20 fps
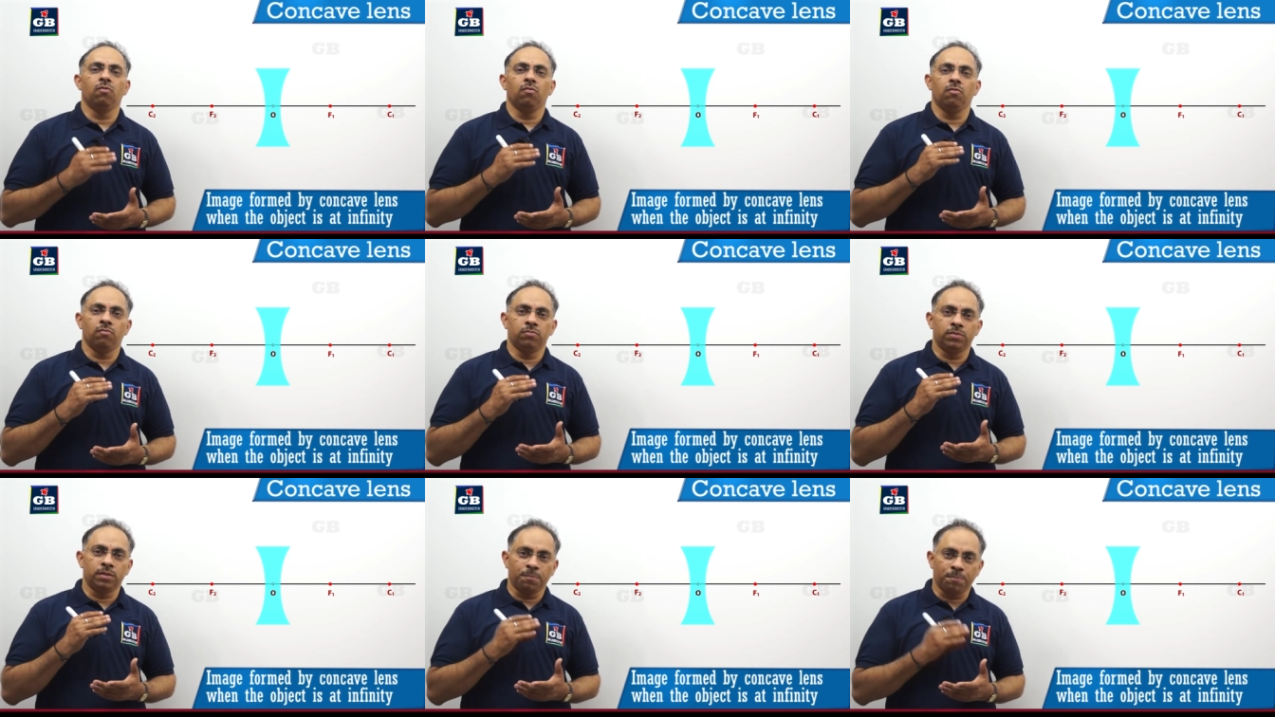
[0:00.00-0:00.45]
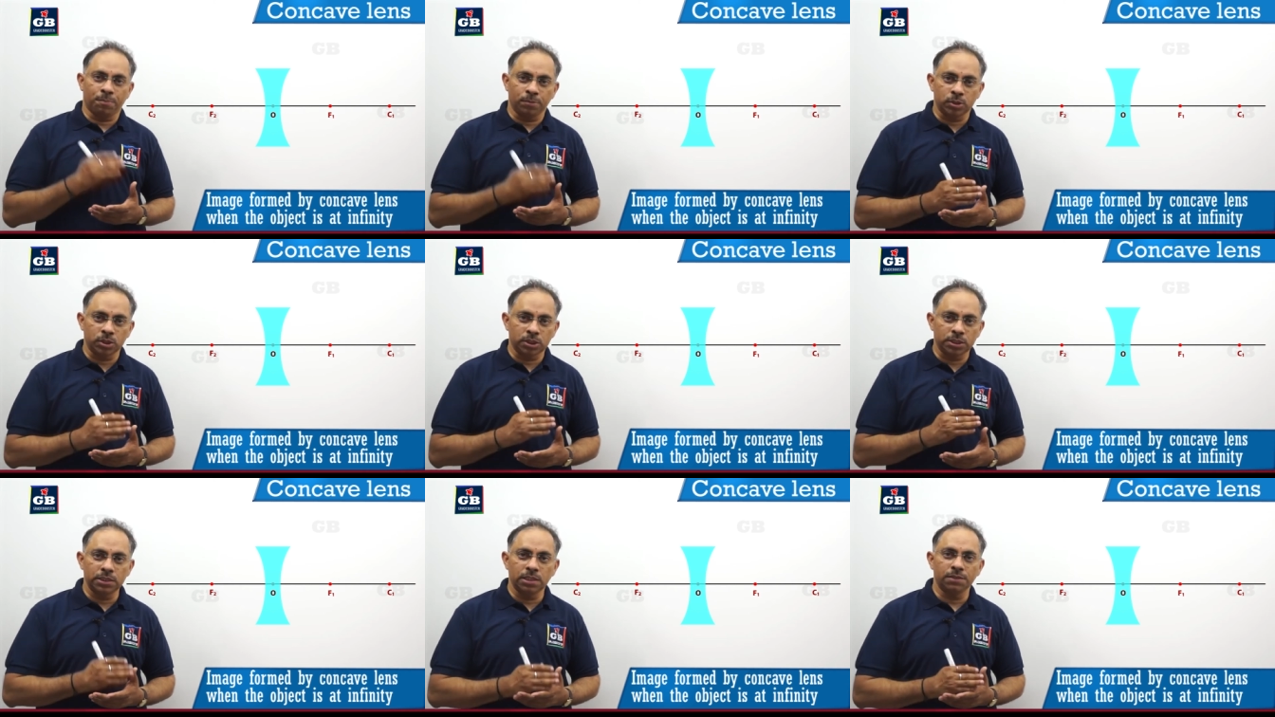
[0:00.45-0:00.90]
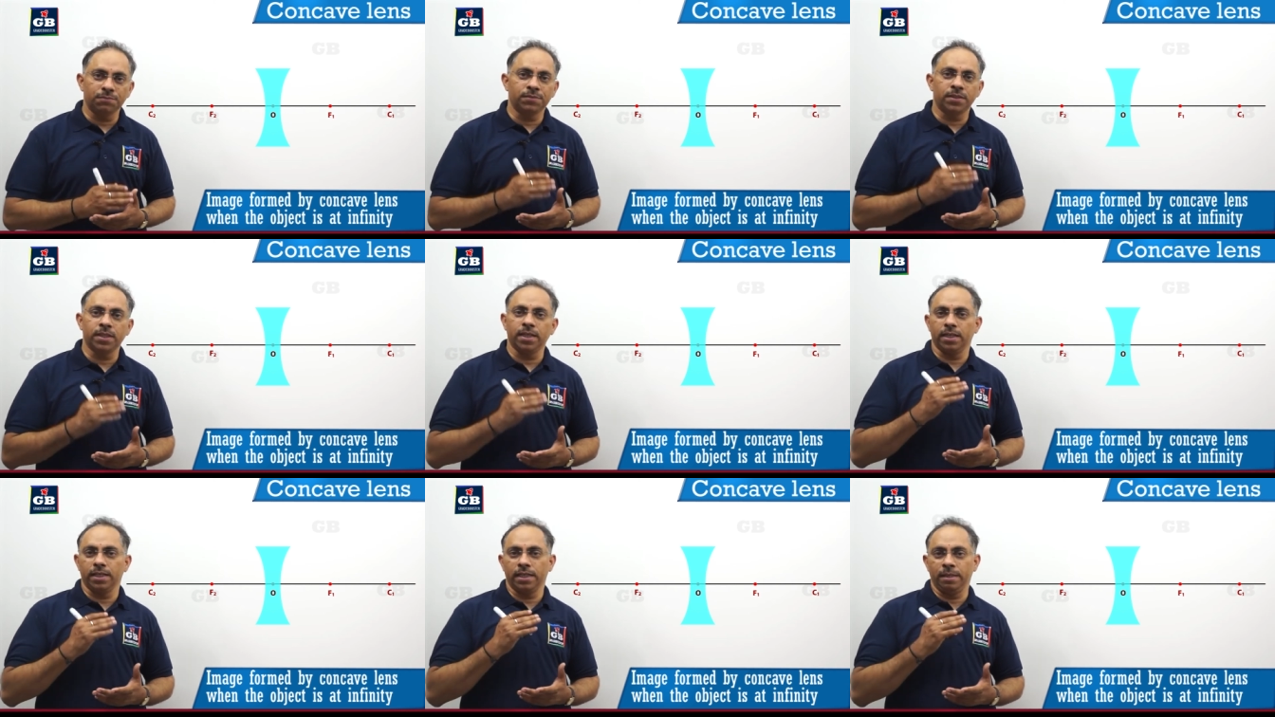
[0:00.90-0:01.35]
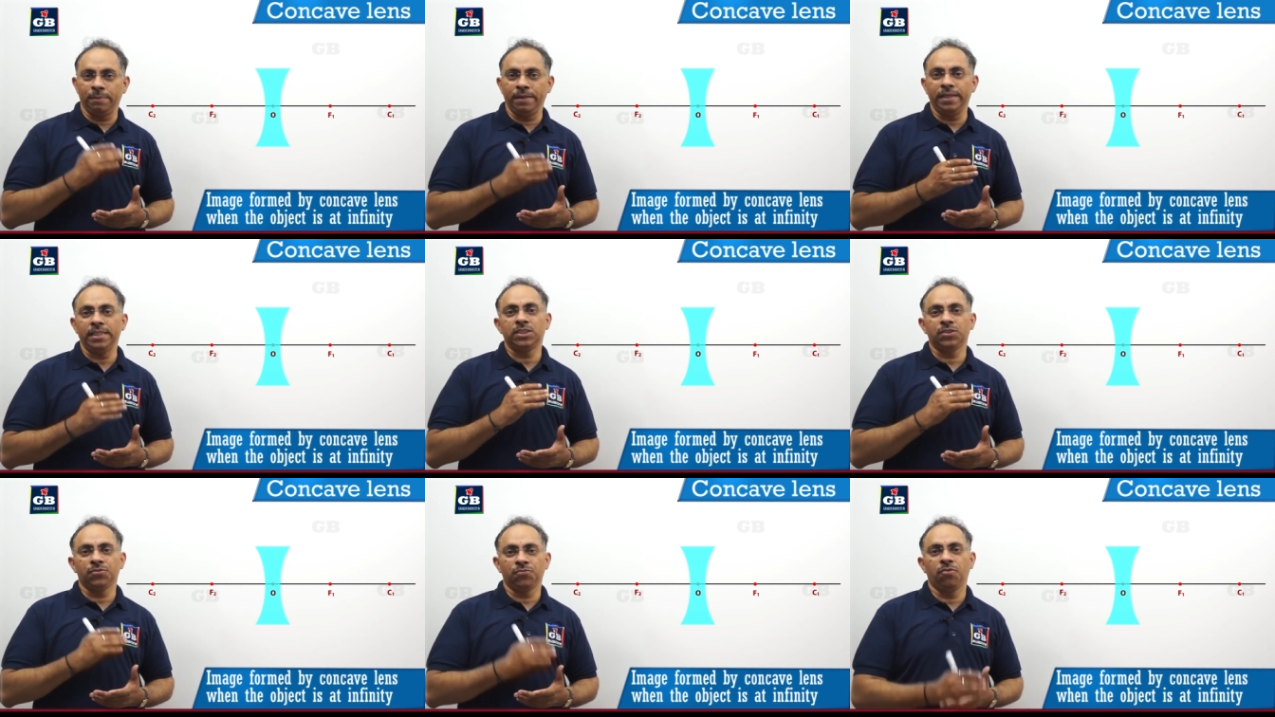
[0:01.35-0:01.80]
the position of the
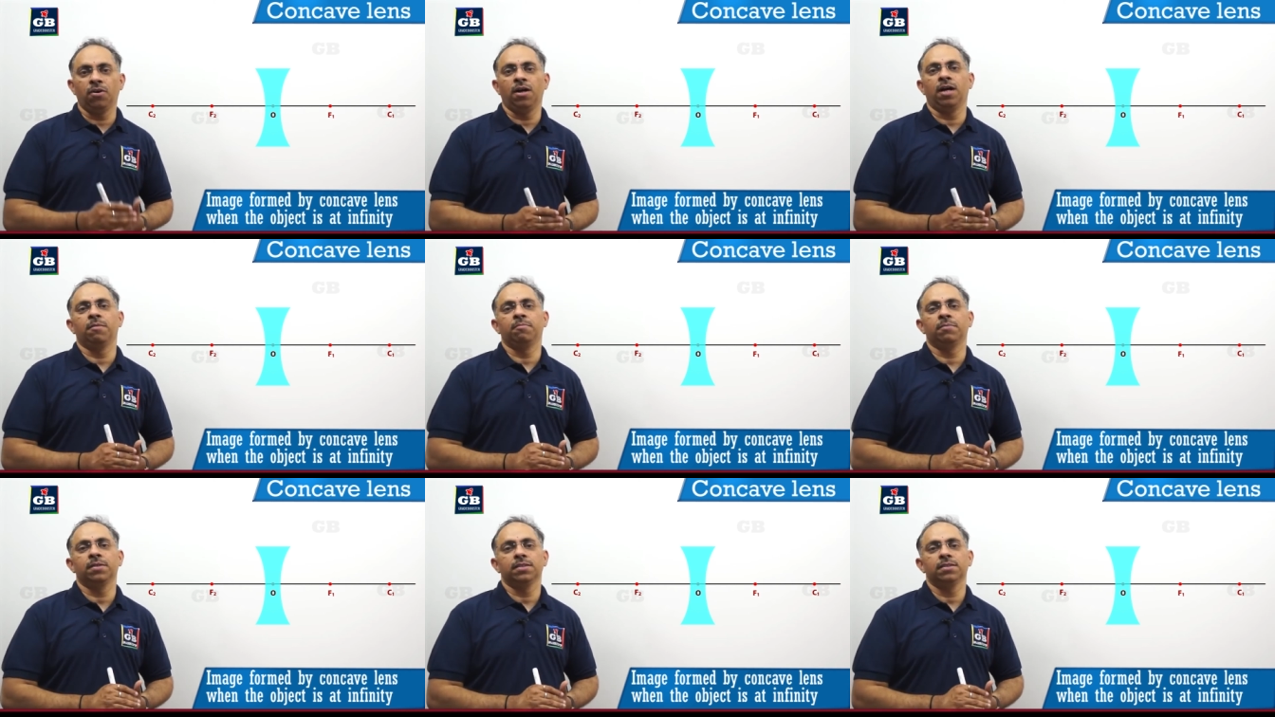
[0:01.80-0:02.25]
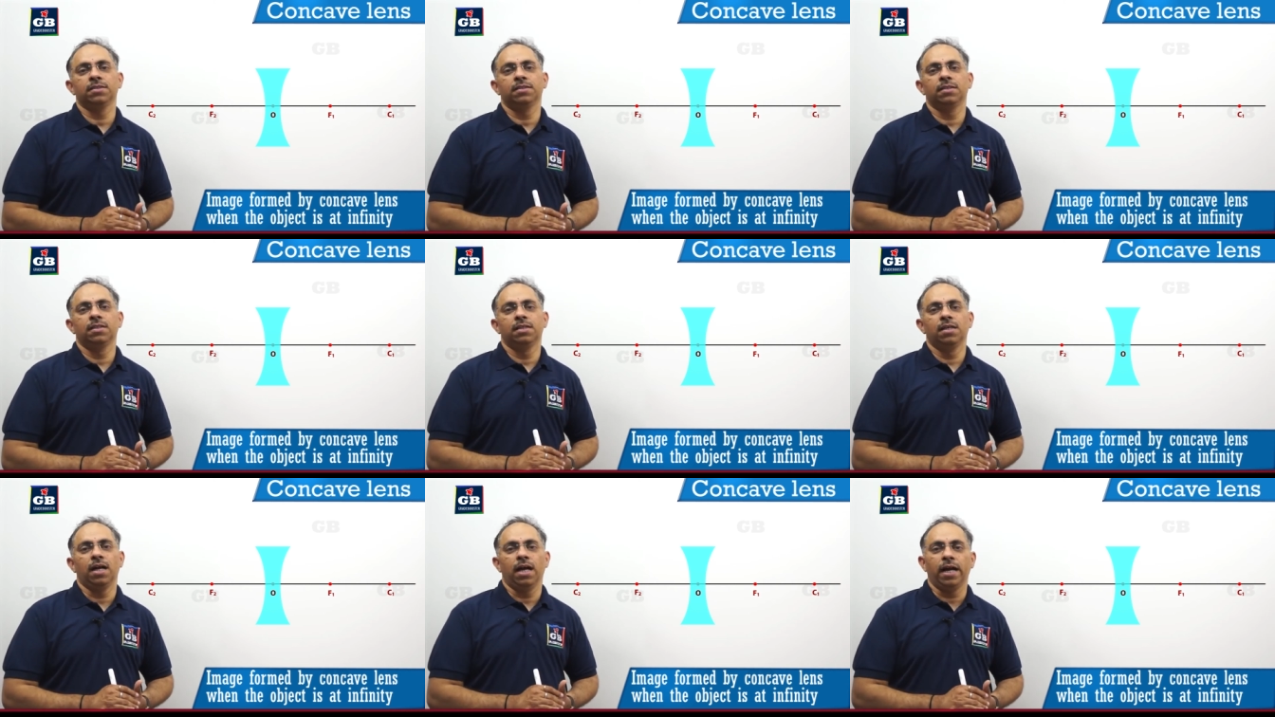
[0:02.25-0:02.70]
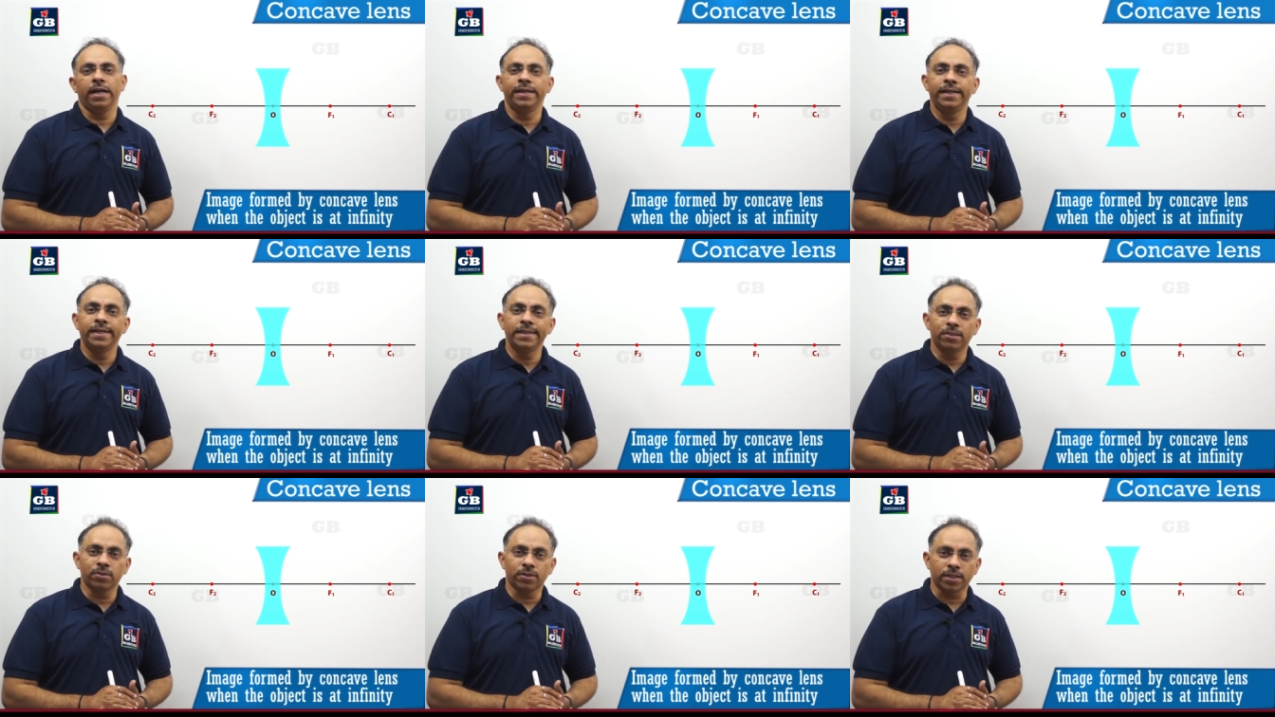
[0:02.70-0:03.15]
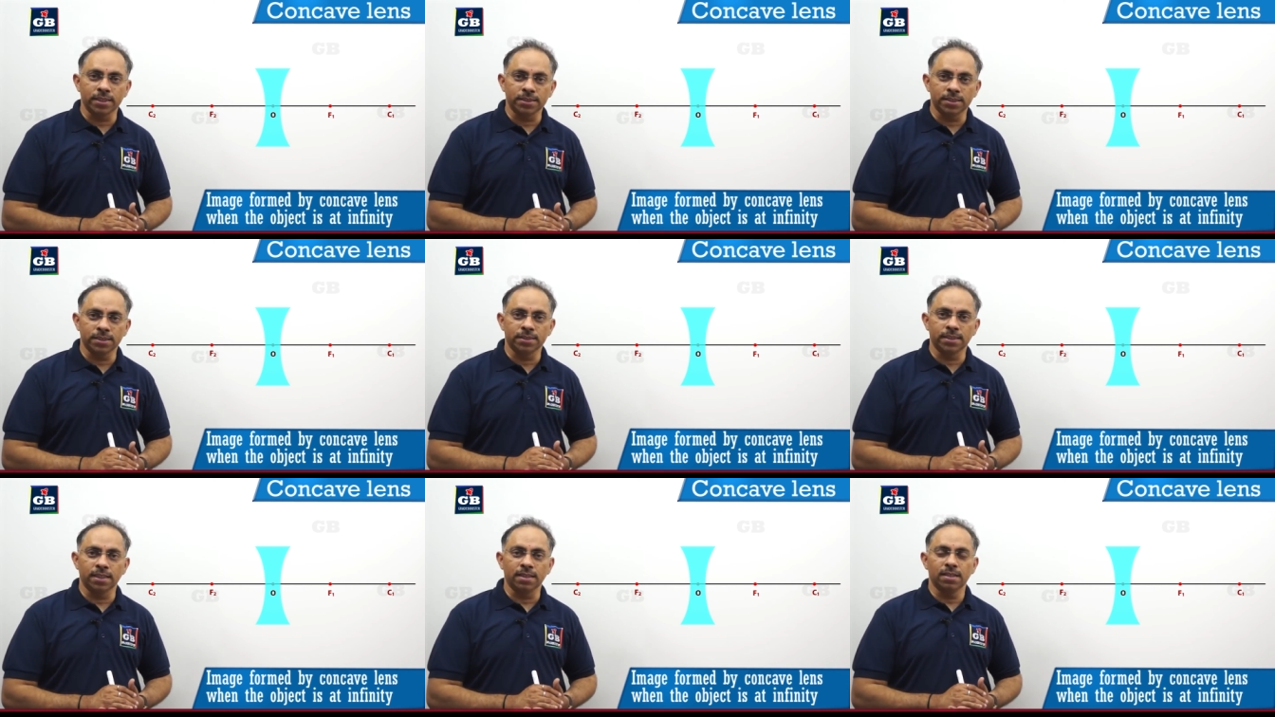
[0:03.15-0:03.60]
image formed, I need to
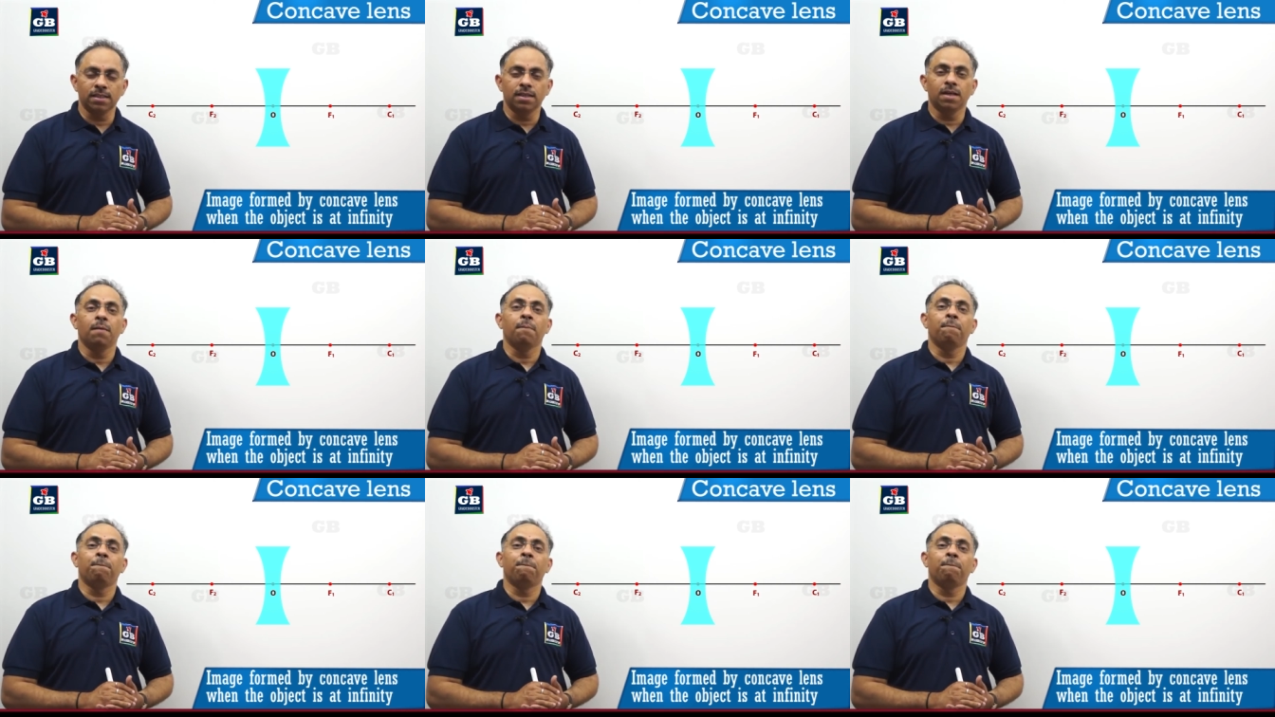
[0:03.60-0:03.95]
consider